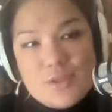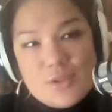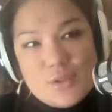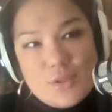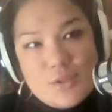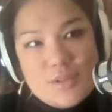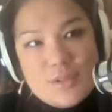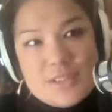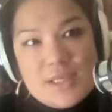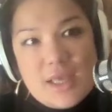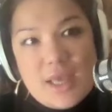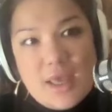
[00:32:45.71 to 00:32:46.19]
So
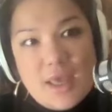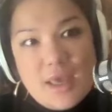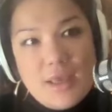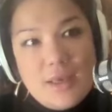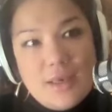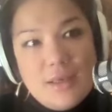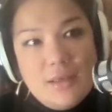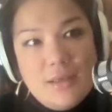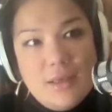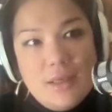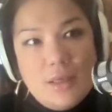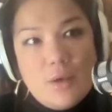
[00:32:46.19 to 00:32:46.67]
you
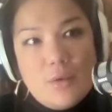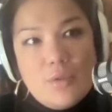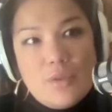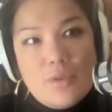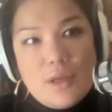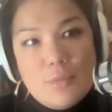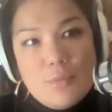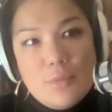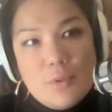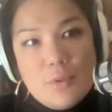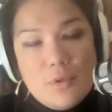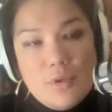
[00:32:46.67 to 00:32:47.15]
said, you know, that
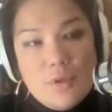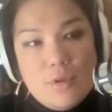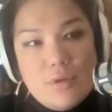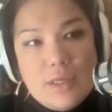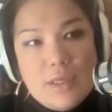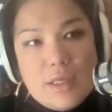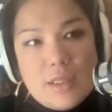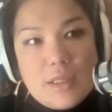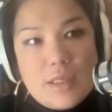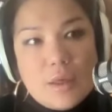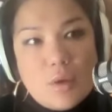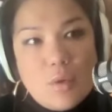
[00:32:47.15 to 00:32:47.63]
I'm
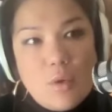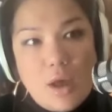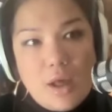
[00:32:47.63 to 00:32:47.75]
uniquely